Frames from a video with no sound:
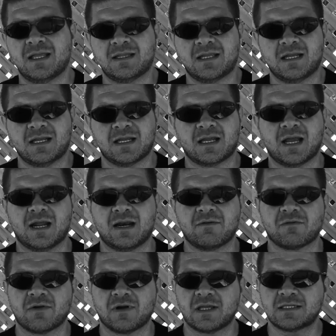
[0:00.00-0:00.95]
then it kind
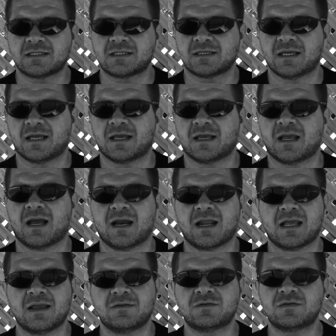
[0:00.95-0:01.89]

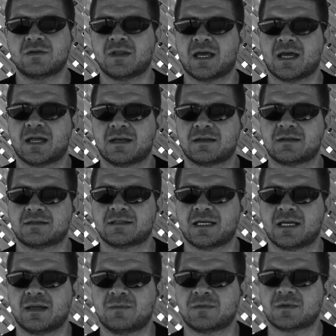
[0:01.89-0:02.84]
of gives you that
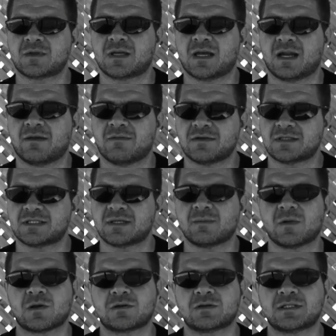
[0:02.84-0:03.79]
same kind of a
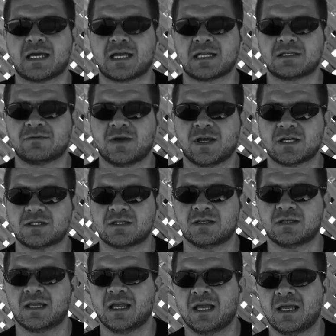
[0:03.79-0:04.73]
similar
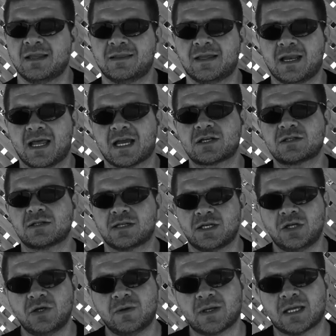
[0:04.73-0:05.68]
satisfaction than
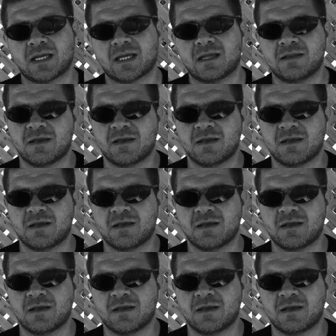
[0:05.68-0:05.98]
actually doing it.